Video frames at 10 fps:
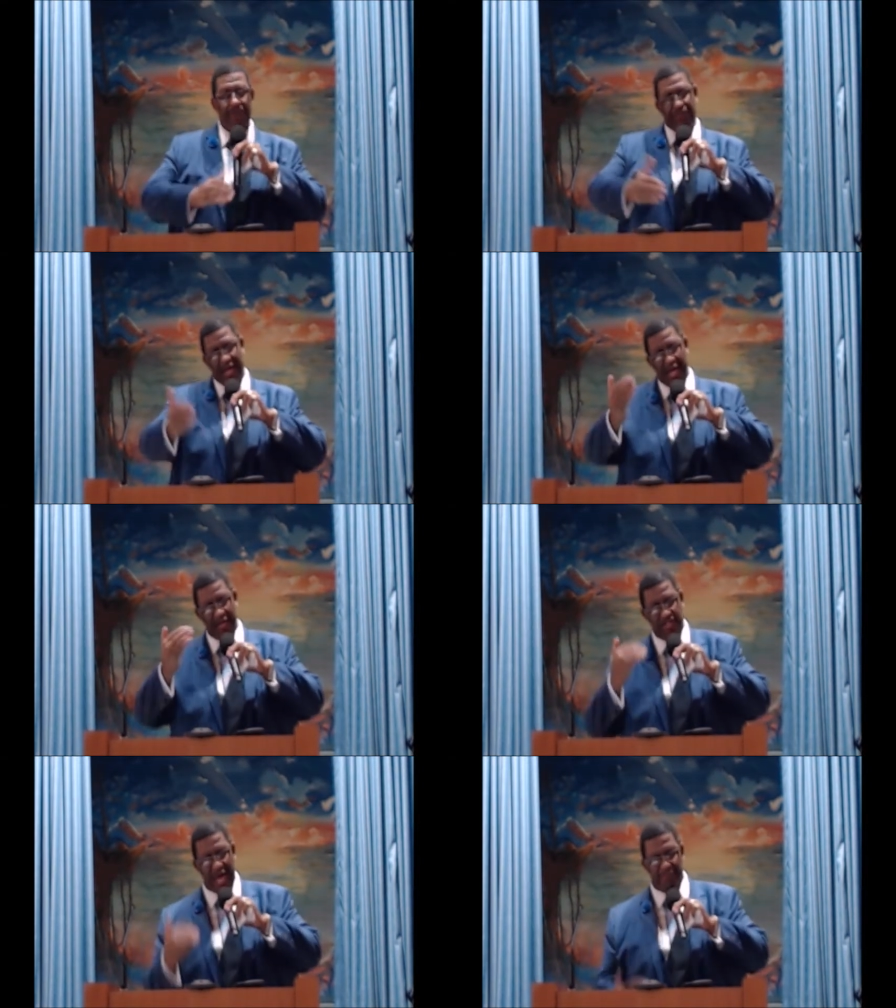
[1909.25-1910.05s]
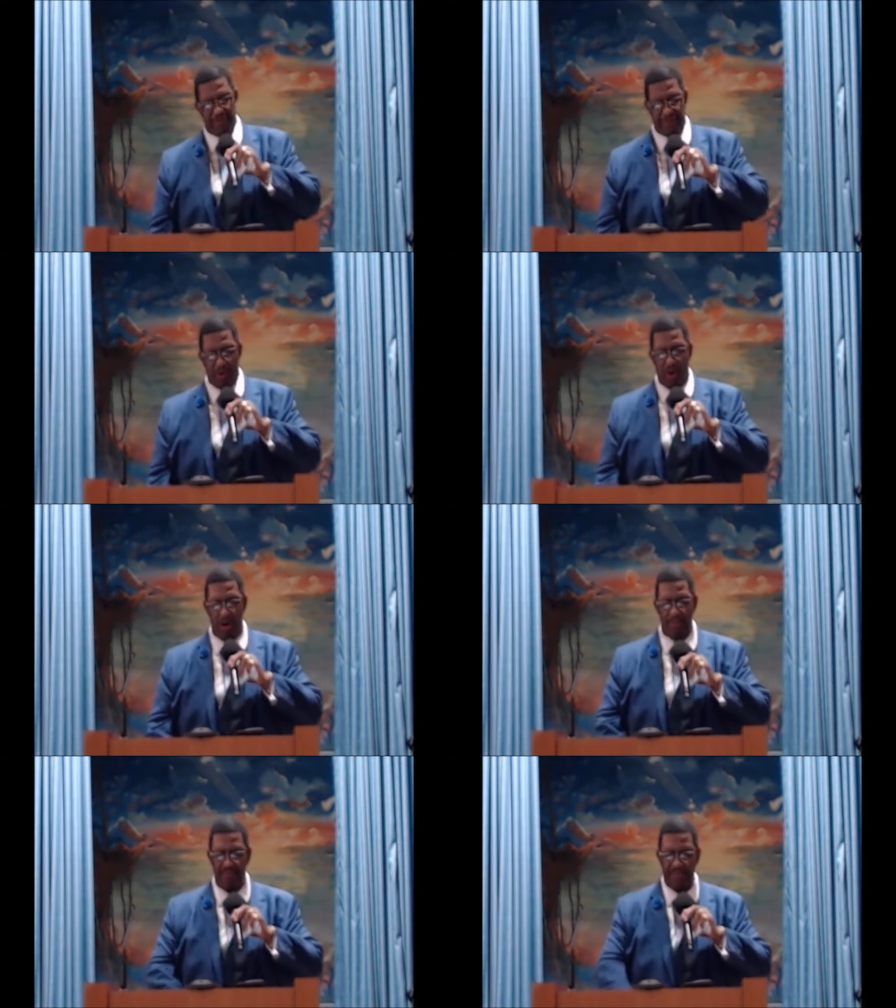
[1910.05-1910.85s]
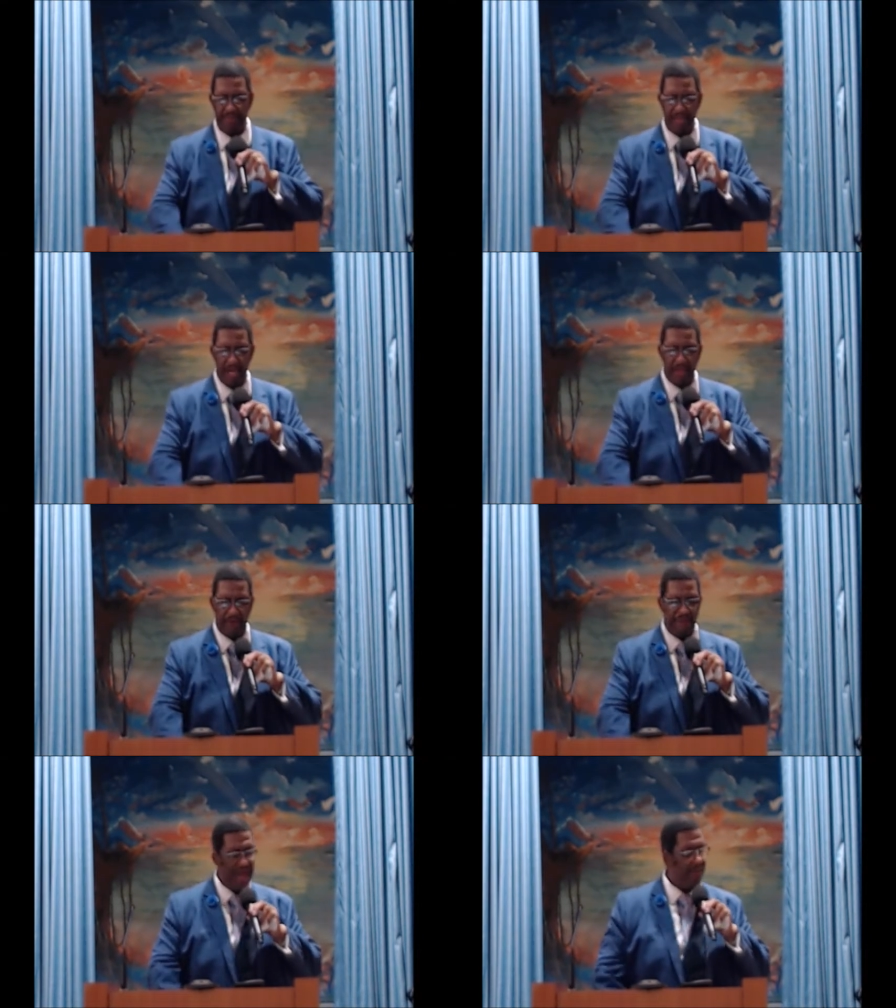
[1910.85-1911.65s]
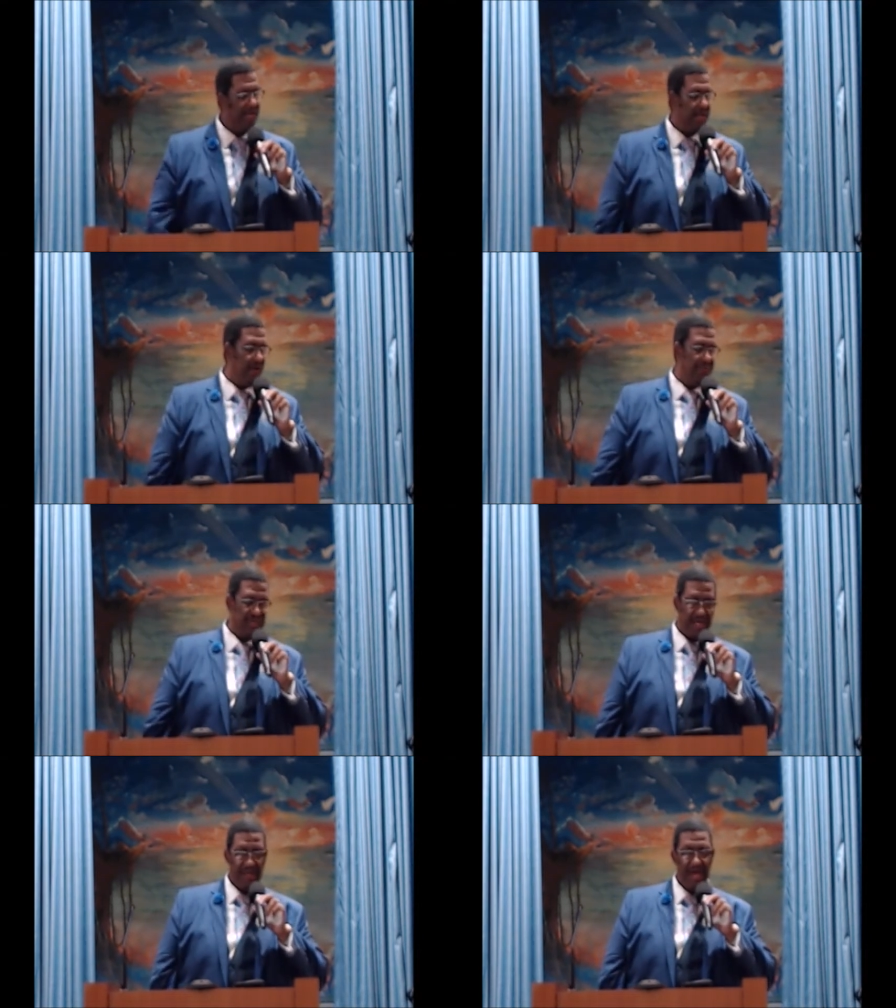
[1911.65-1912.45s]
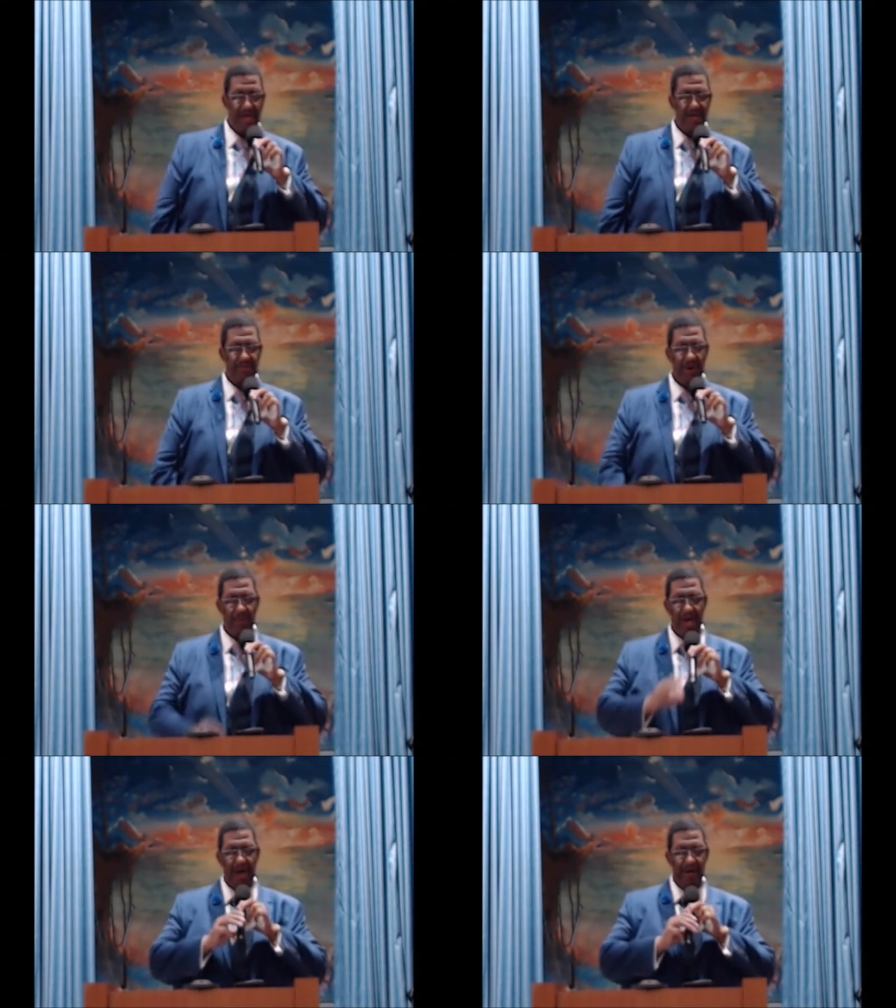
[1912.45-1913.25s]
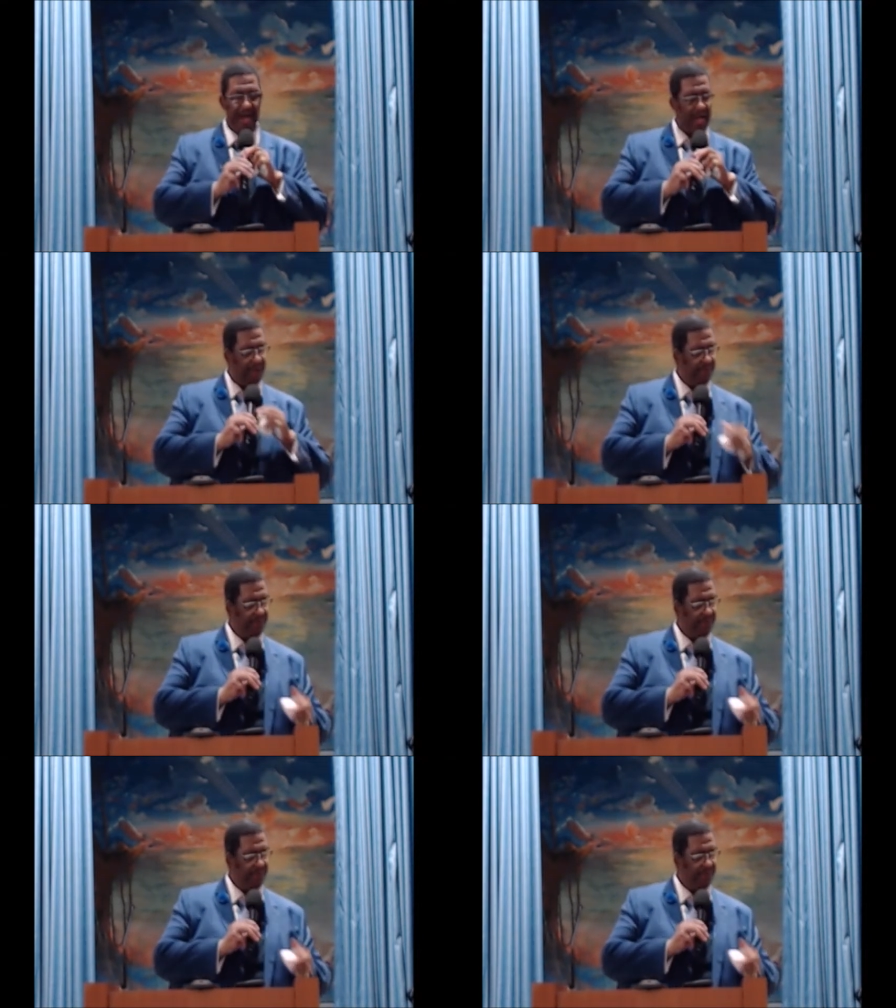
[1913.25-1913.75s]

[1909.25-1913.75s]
Then chapter 4, the family comes in. Now here's where we are tonight.